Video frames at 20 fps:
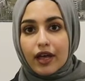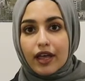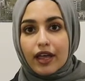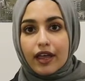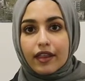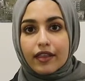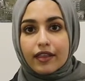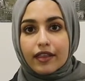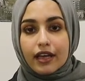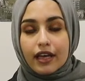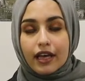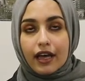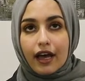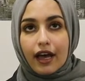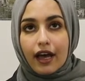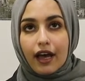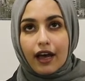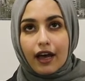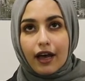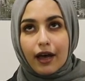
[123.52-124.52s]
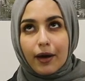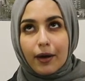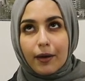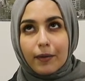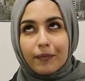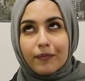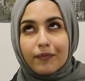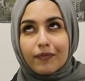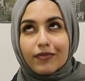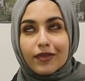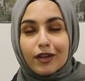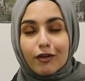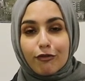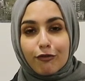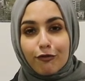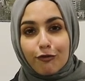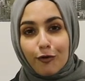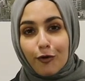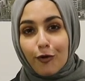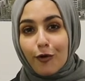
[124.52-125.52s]
with
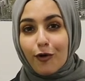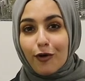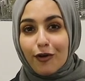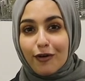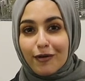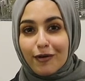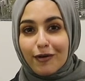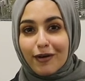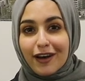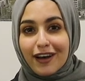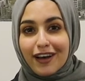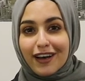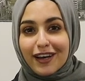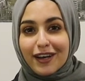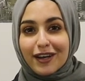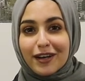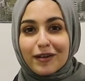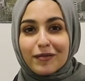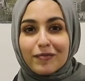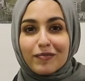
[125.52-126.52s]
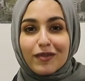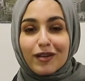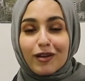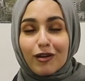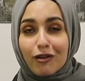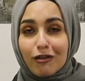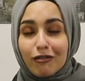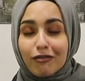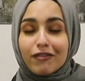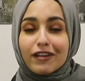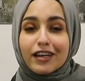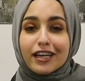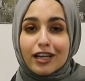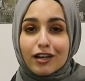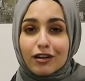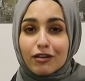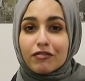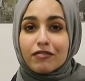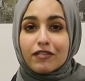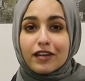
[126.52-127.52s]
four
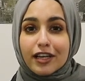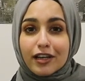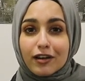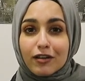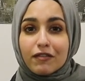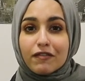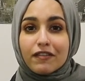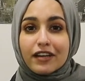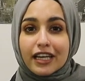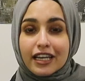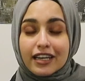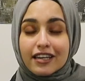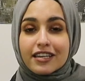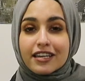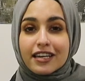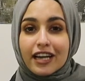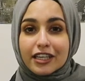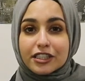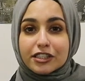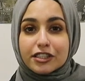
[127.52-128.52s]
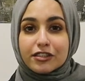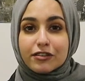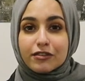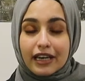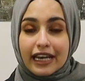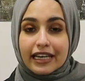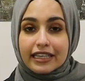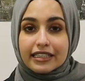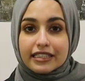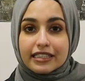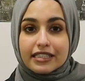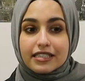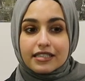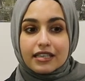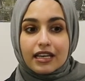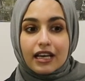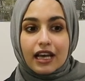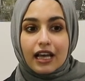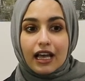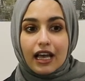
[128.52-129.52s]
lovely international
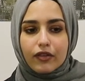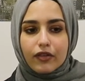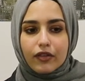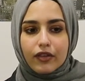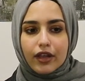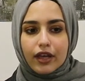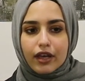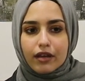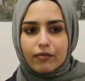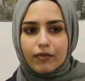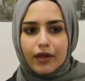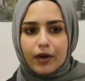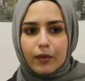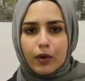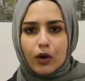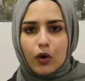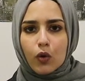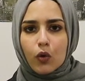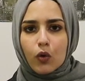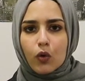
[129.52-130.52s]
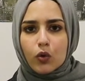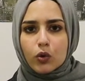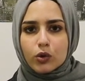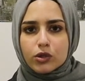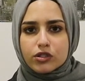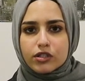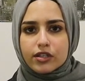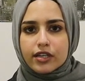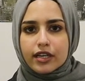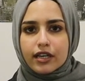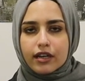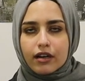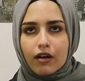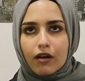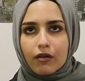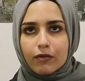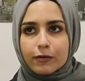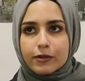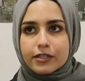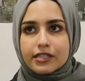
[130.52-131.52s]
ladies. They were all studying
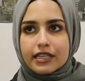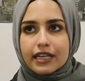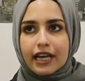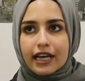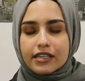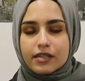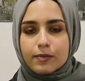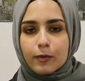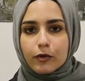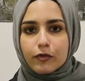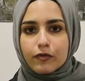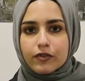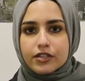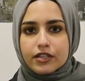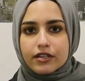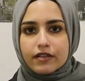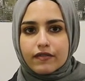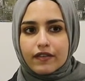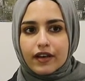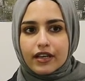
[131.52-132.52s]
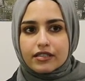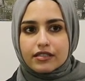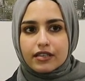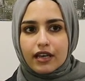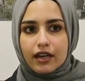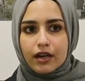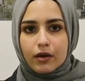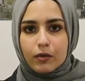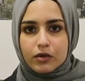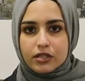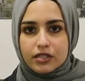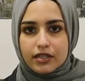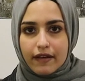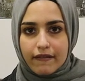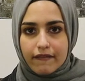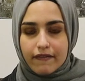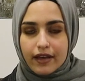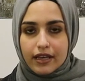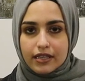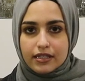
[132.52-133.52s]
obviously at Montfort University, and it was
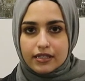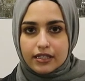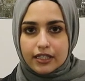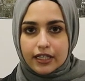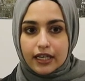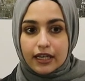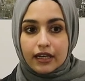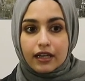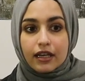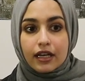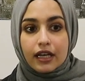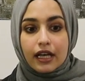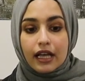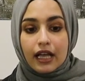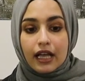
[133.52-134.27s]
their first year.